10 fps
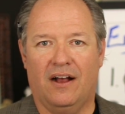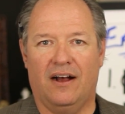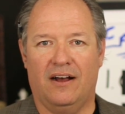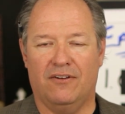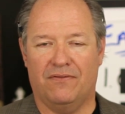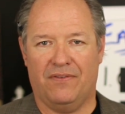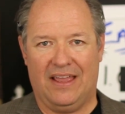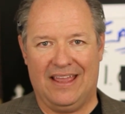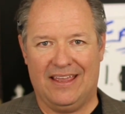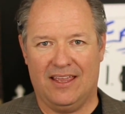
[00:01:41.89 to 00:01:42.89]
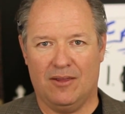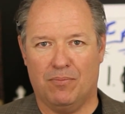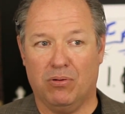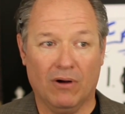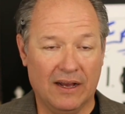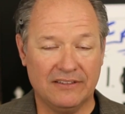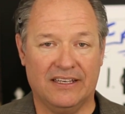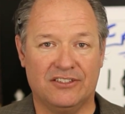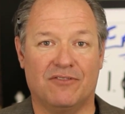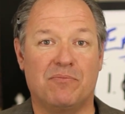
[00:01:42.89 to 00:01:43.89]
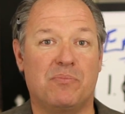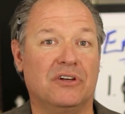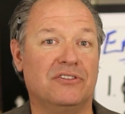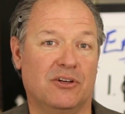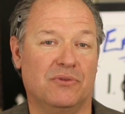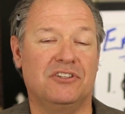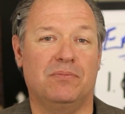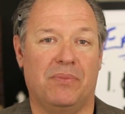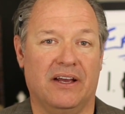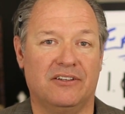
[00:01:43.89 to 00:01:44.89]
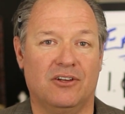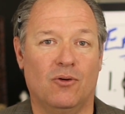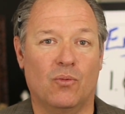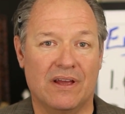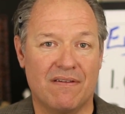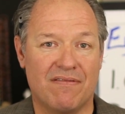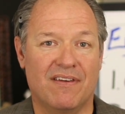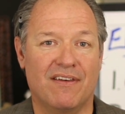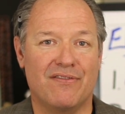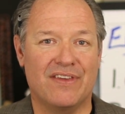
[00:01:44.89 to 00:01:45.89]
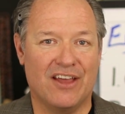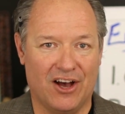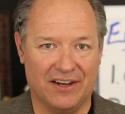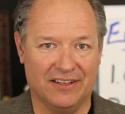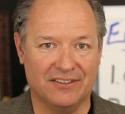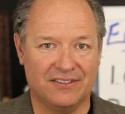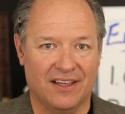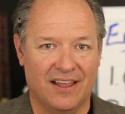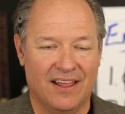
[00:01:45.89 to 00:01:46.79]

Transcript: of a process of building respect with the audience.